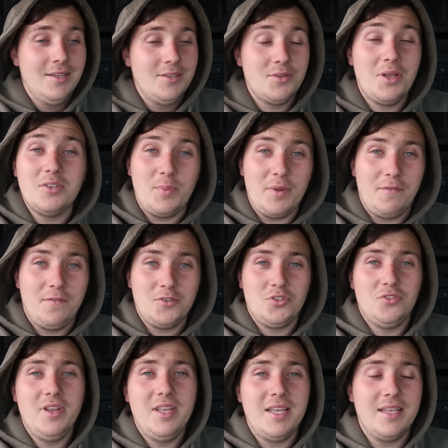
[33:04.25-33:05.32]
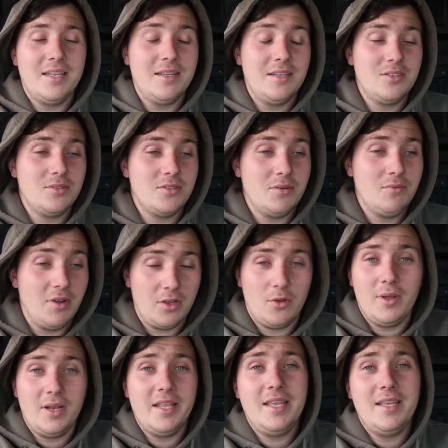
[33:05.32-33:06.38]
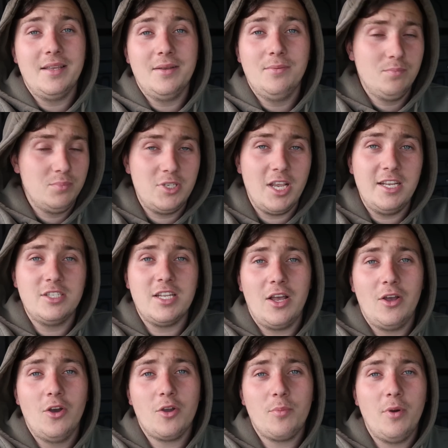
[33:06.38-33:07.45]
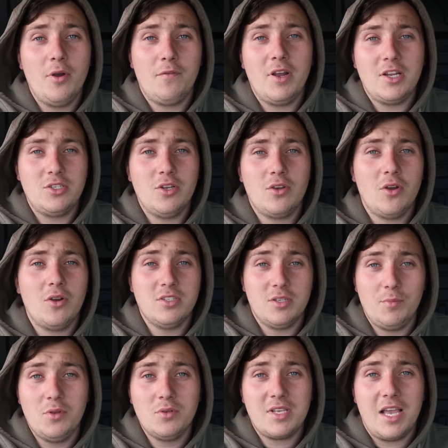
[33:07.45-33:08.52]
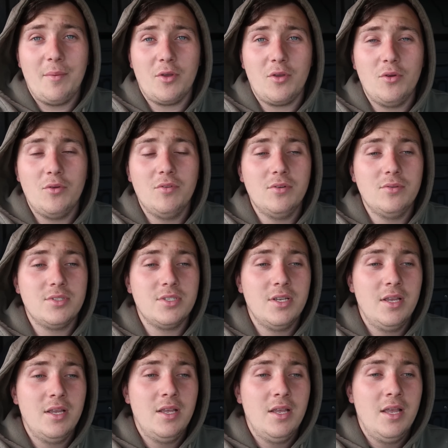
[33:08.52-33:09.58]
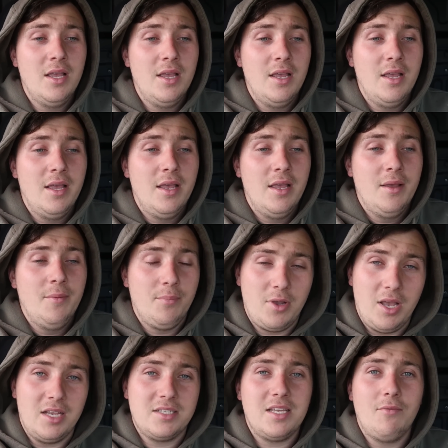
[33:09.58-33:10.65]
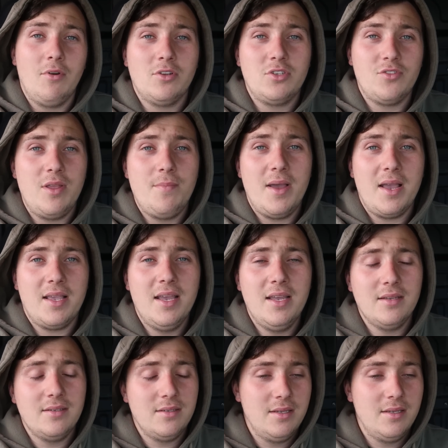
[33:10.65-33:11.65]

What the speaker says: So that was a bit frustrating. So I was like, right, quickly change that hook, put a fresh hook on because I've used Kamakurus, cast that rod straight back out,